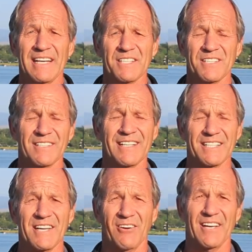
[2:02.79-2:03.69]
that's,
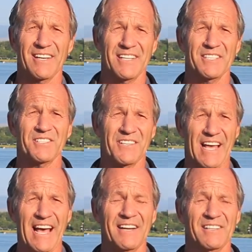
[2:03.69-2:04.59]
that's how I got into
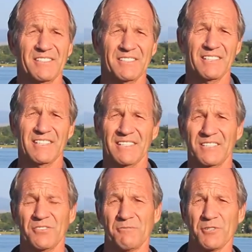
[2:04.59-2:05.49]
that and
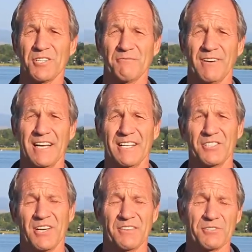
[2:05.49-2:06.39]
uh, diversified
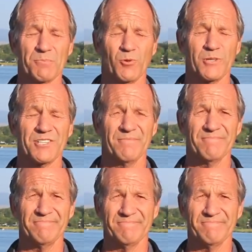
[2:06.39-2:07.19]
into other sports.